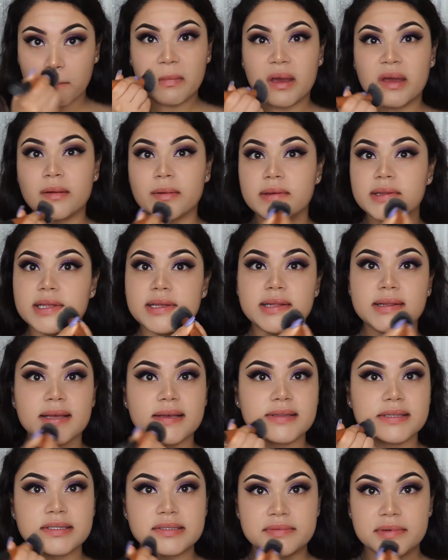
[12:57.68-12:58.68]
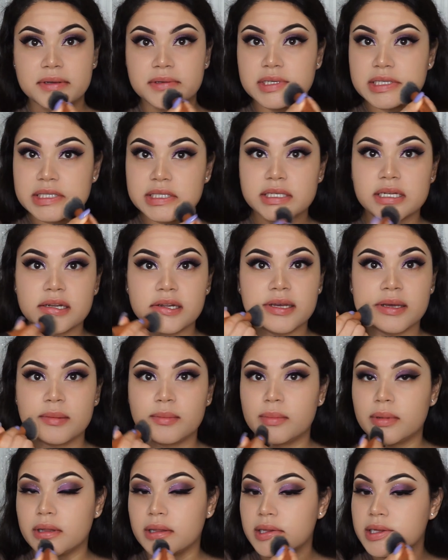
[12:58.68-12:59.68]
I really like this foundation.
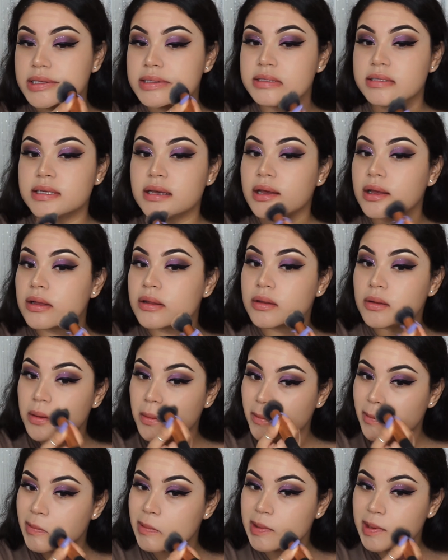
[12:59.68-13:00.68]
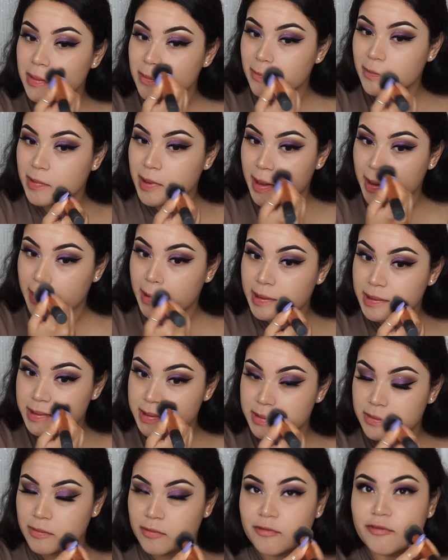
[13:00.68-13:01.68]
It blends out really
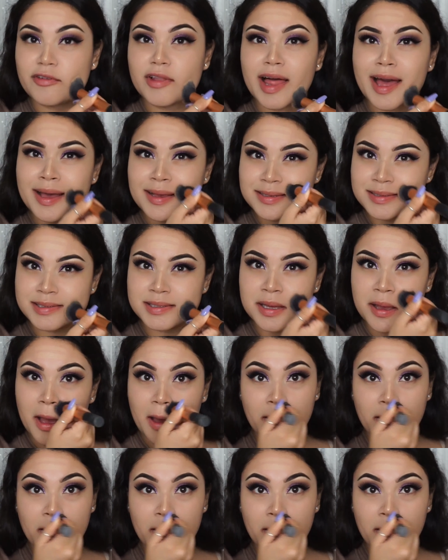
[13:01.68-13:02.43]
fast.